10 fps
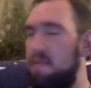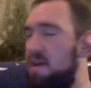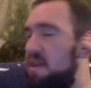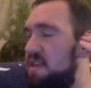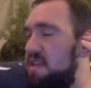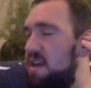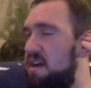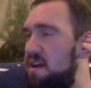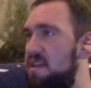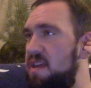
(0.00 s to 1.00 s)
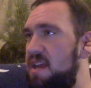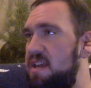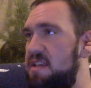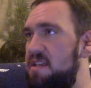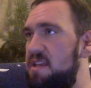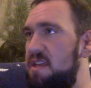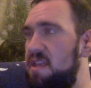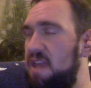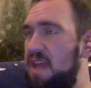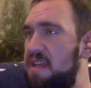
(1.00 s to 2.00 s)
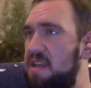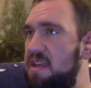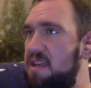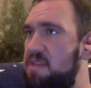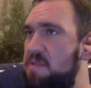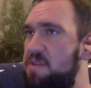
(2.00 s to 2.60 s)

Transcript: in this area that is in the antihelix,